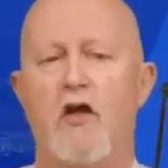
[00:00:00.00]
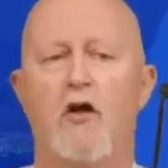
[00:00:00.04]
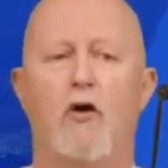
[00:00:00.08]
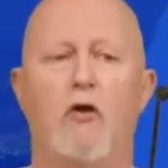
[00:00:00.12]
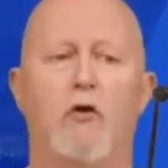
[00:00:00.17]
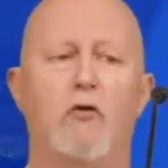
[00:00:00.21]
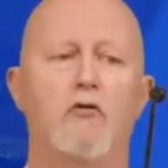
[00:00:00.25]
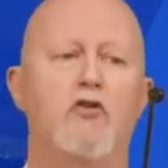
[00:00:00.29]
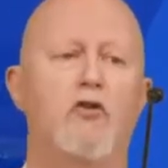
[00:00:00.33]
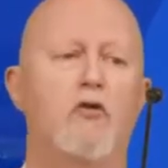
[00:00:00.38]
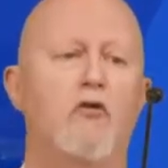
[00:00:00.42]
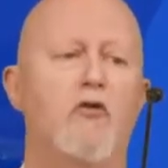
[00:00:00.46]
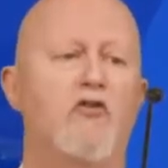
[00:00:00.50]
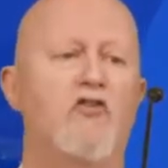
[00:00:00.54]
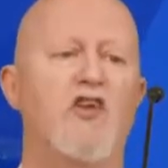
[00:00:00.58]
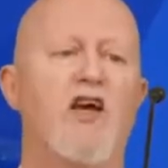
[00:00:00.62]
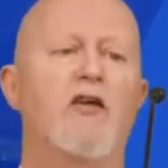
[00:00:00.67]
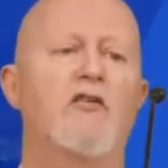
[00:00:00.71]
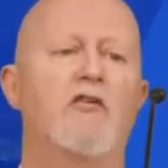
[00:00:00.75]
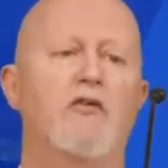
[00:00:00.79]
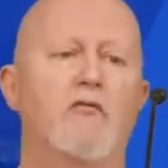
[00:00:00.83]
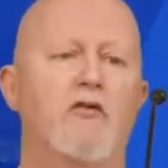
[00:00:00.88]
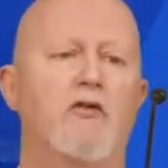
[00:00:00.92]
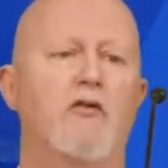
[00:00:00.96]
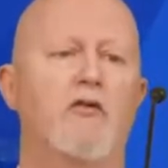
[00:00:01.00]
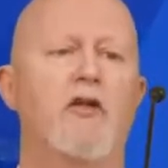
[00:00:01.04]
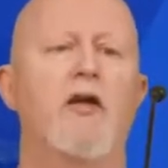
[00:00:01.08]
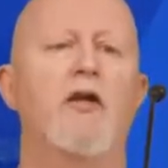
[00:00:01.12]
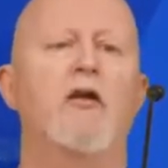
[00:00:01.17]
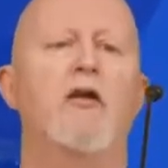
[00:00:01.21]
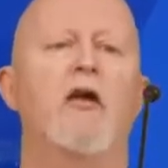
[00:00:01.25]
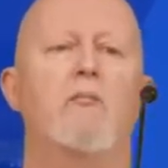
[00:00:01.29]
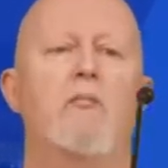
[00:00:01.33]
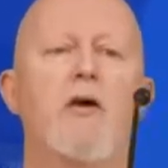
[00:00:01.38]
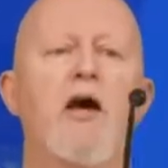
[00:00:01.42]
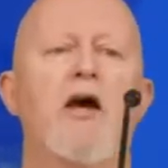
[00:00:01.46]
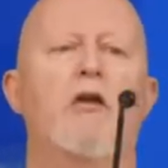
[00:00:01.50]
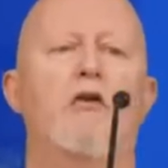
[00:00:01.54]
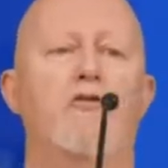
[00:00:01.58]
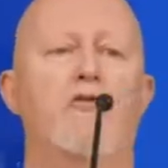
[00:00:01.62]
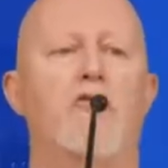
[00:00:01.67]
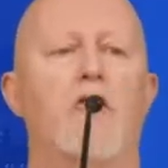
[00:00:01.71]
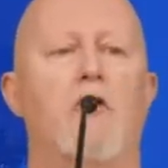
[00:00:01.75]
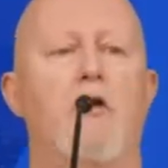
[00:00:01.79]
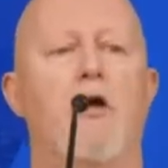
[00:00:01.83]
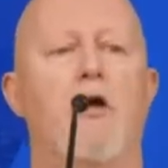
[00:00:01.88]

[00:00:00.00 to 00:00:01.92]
Also, the size of the data matters a